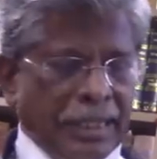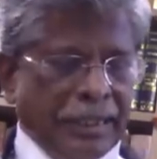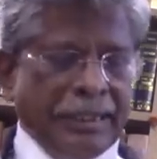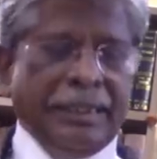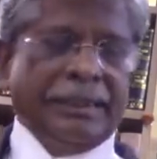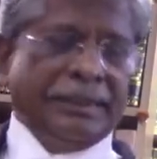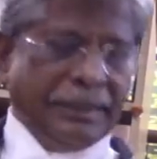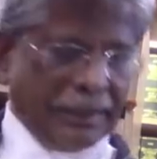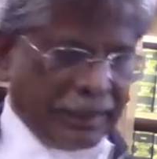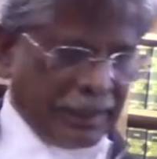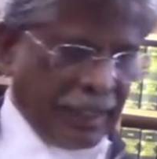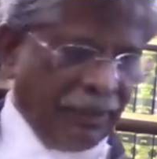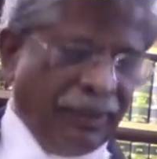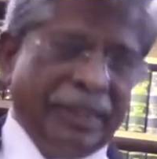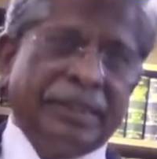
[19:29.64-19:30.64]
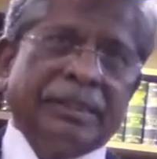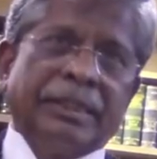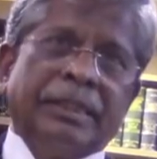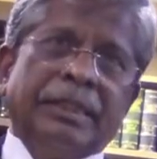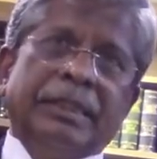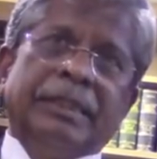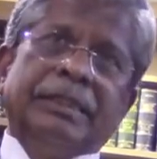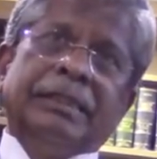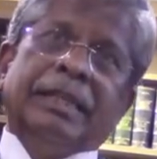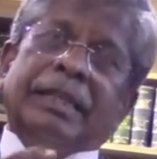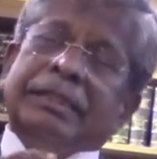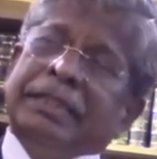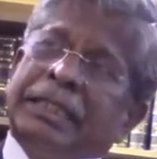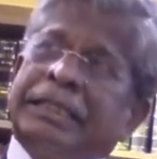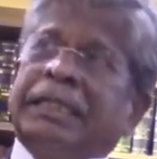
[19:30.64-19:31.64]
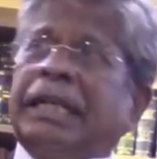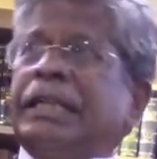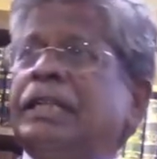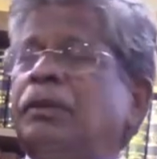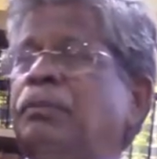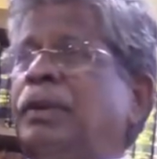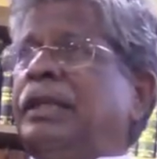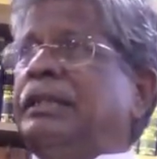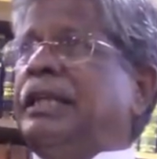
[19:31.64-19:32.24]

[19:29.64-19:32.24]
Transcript: this definition. There is yet another part